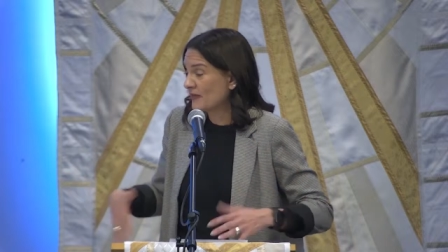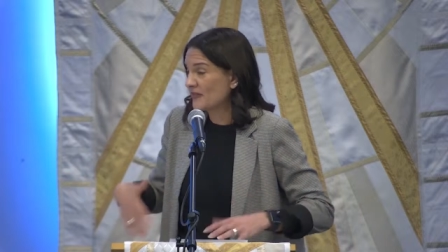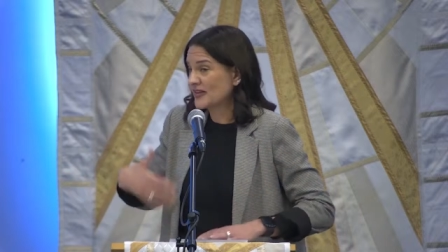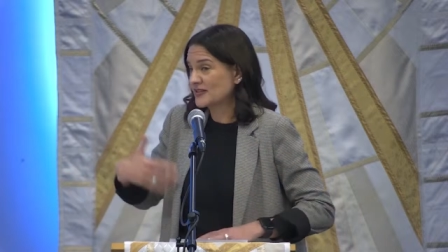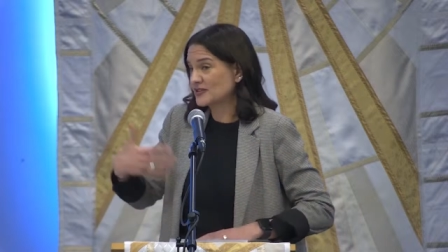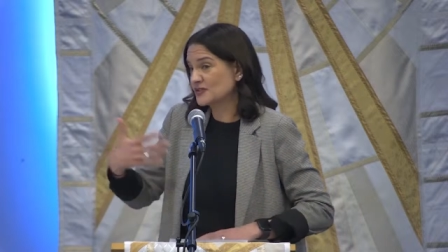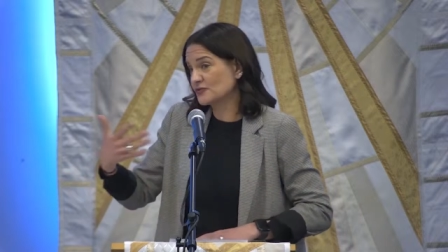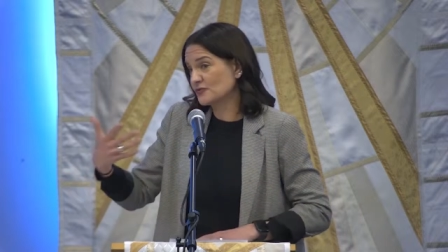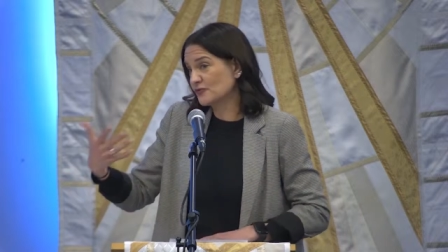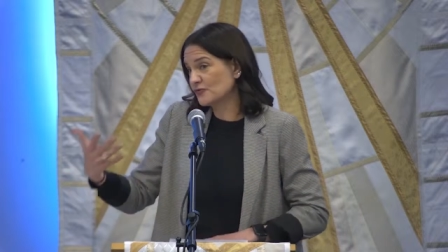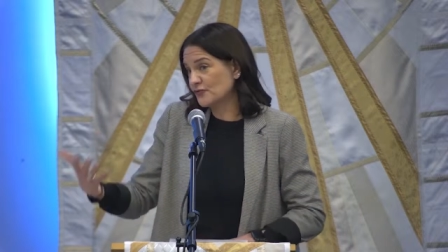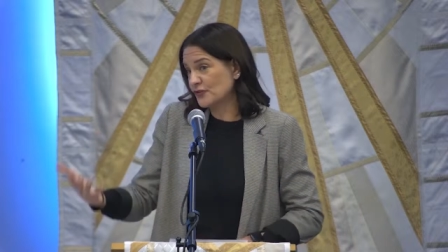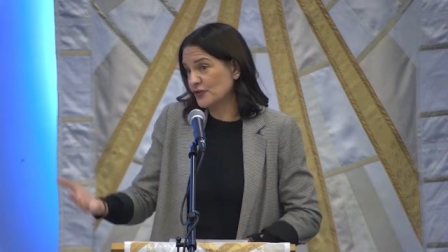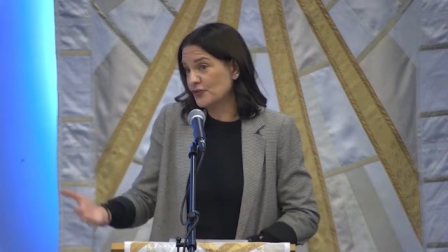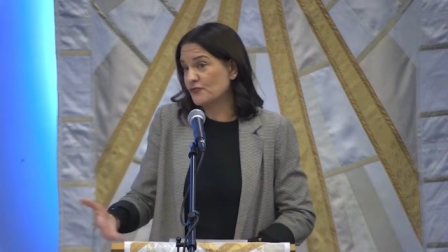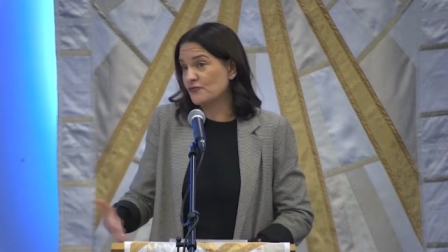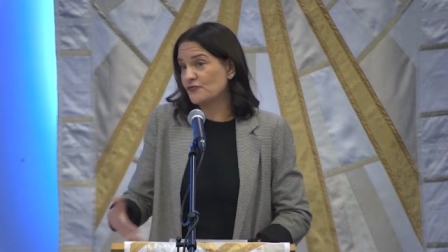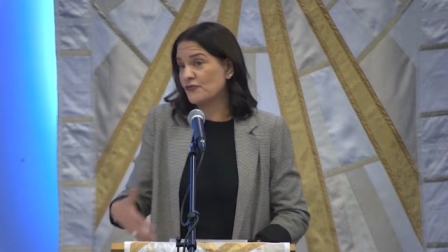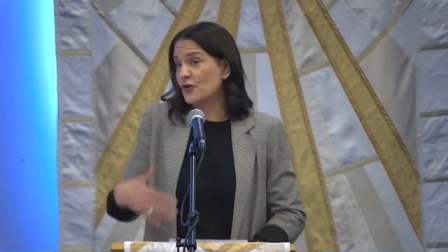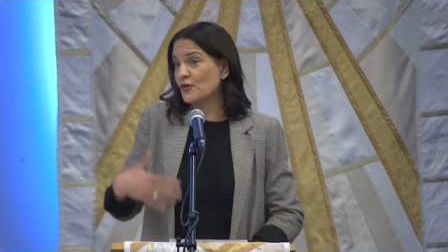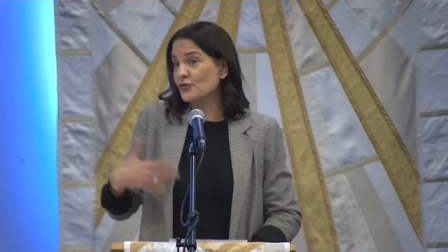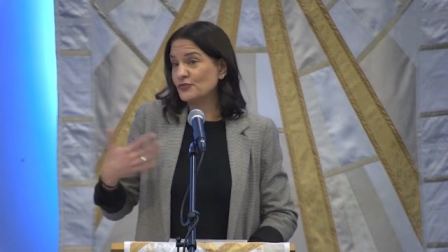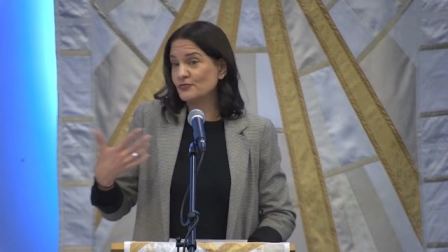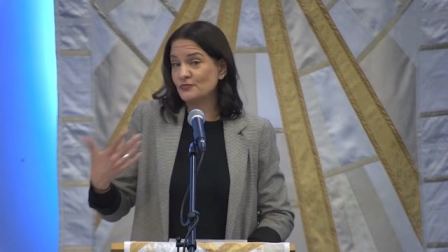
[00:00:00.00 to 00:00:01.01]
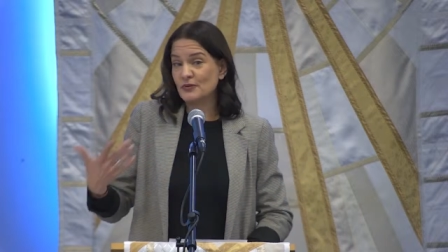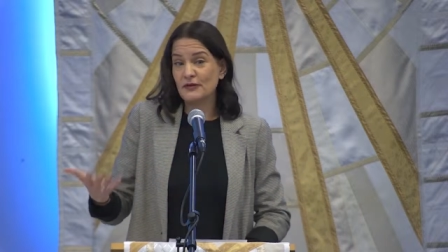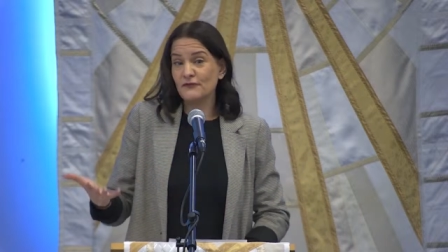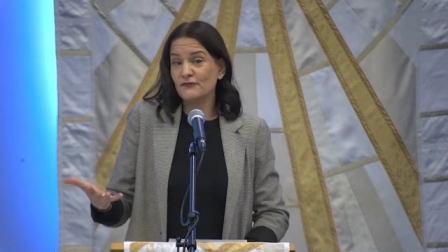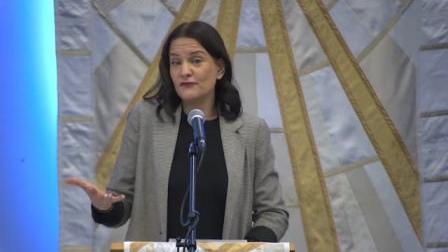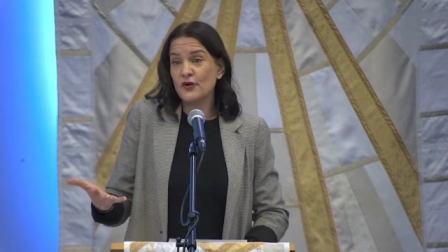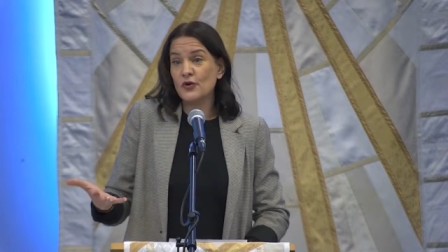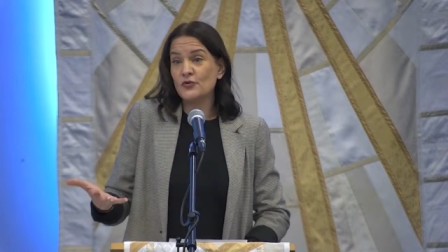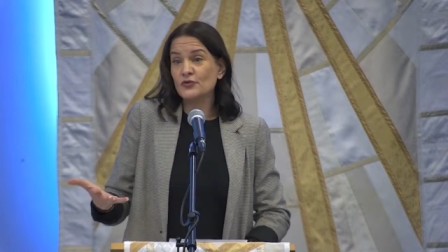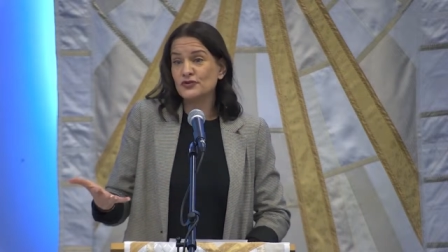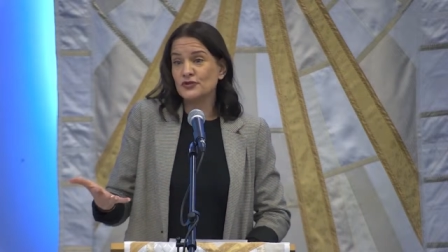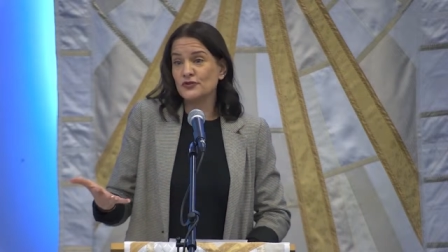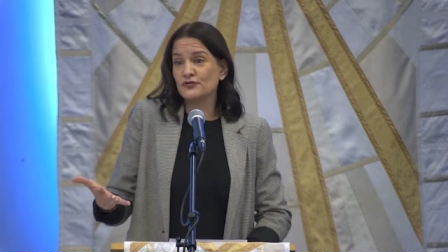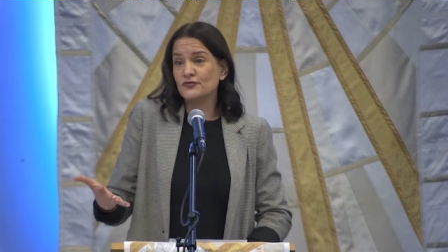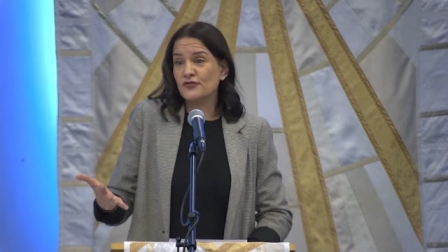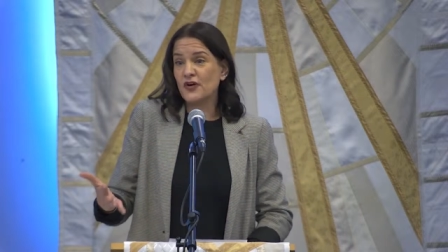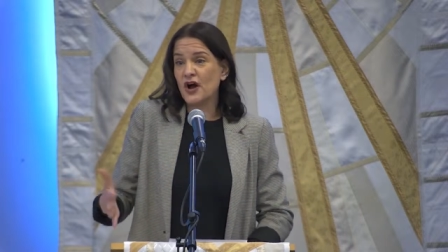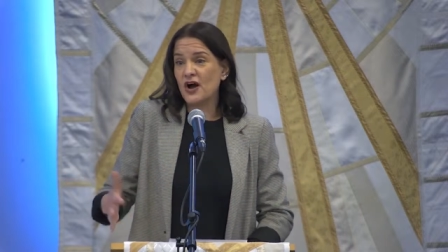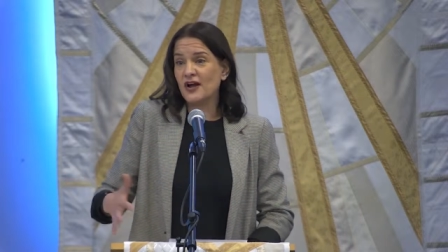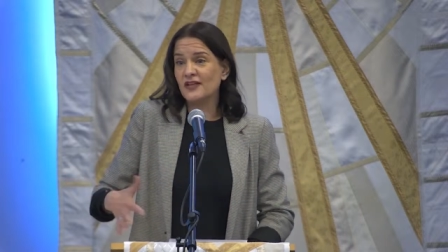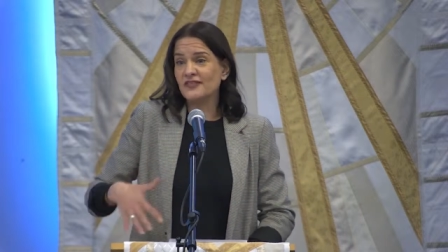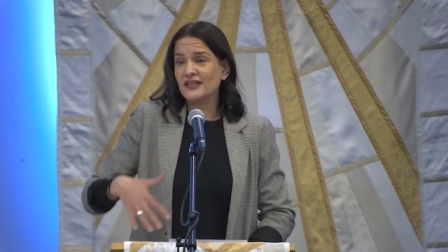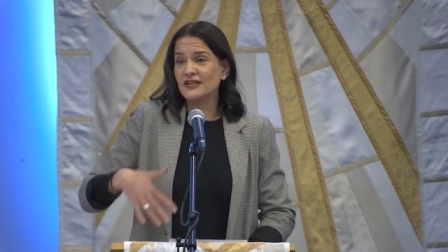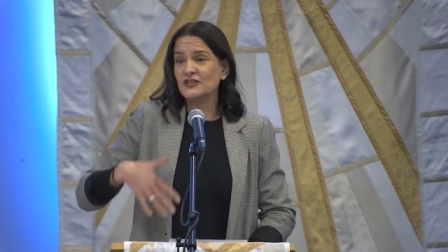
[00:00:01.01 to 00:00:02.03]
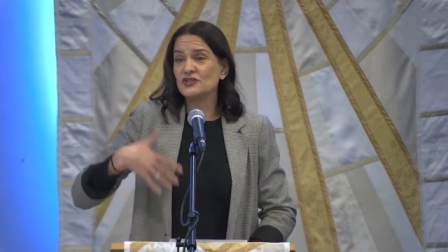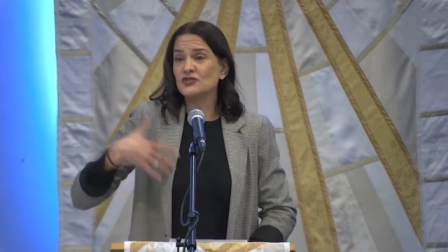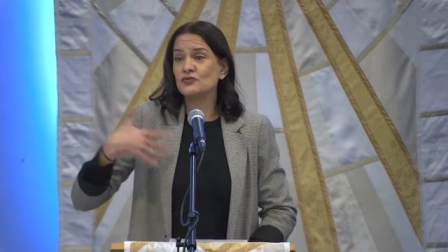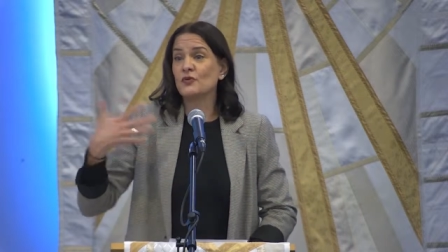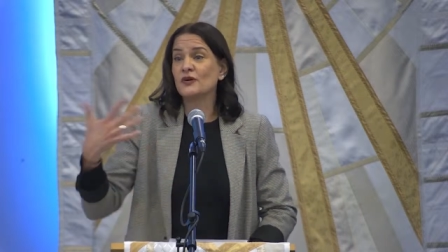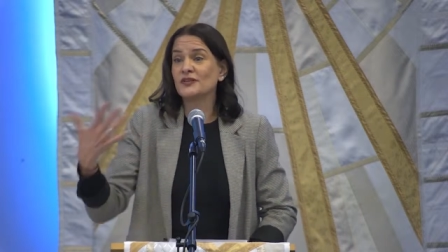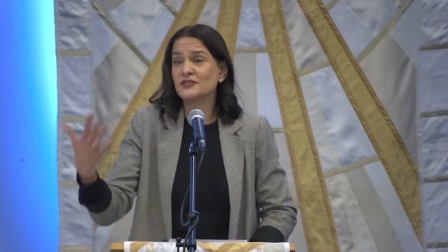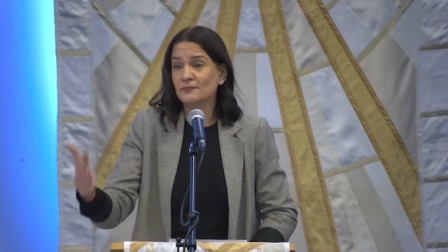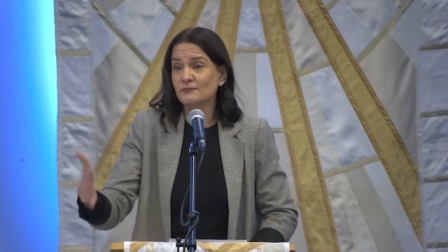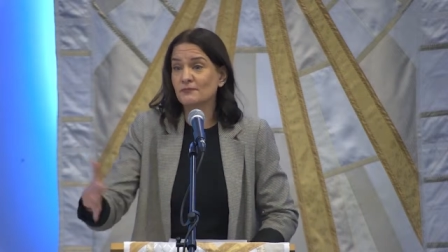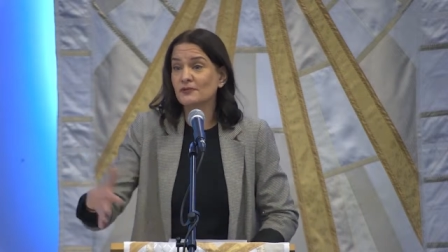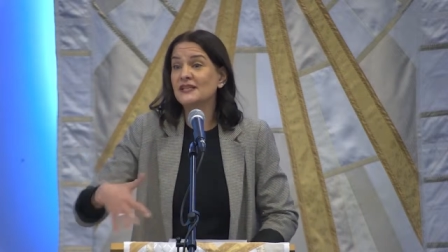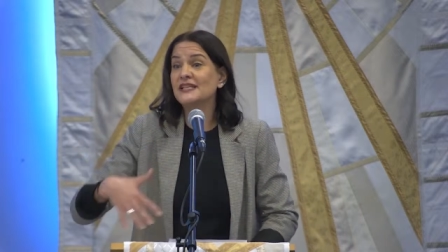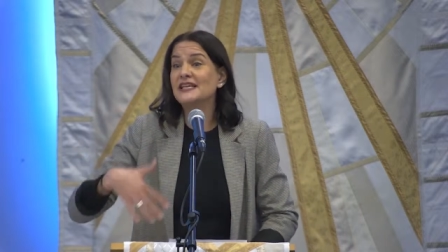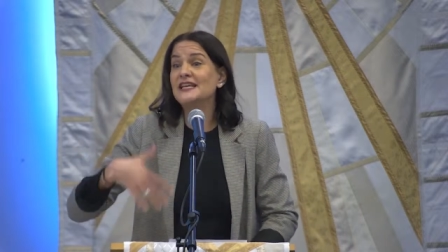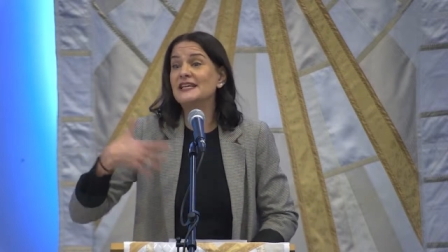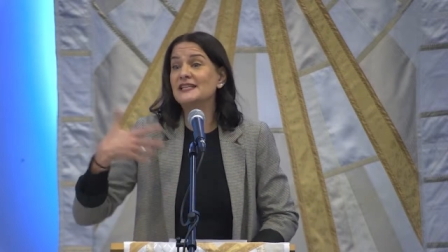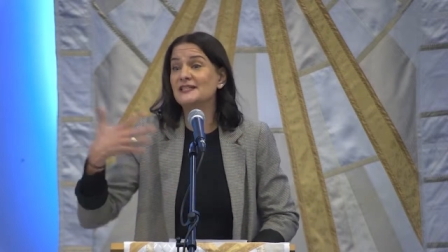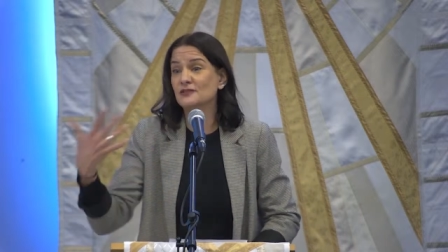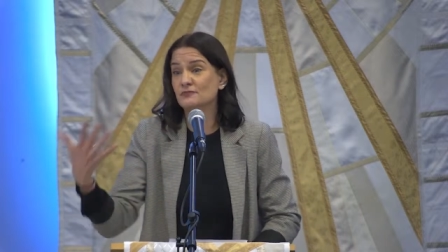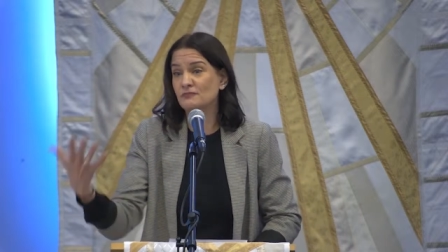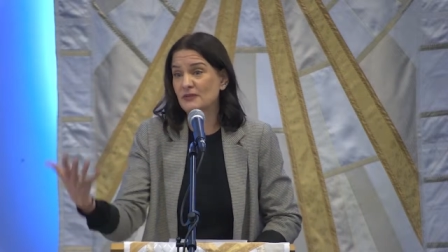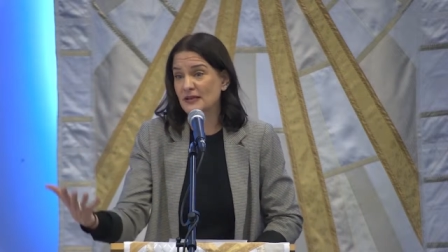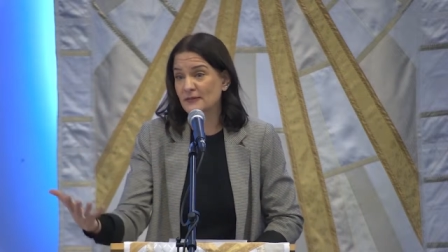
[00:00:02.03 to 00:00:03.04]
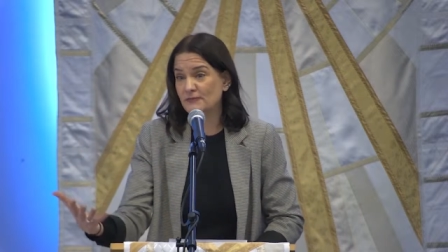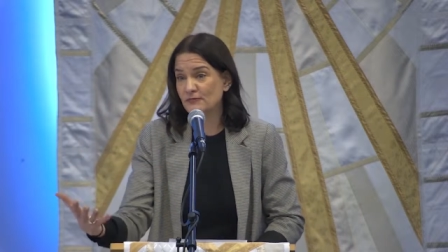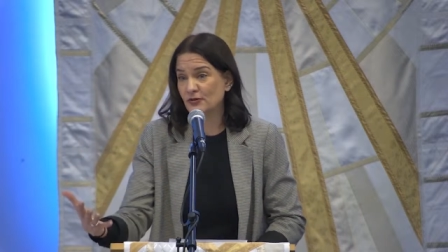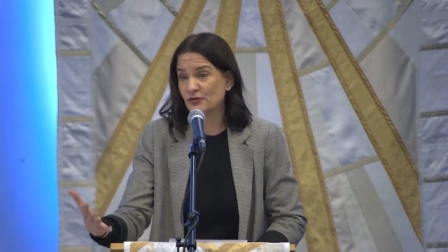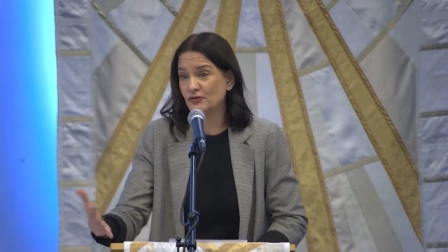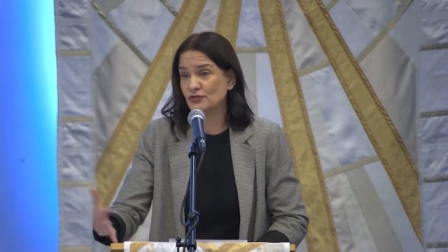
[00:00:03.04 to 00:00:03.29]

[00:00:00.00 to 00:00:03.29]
That's for fo- folks who fawn, they just want to please people,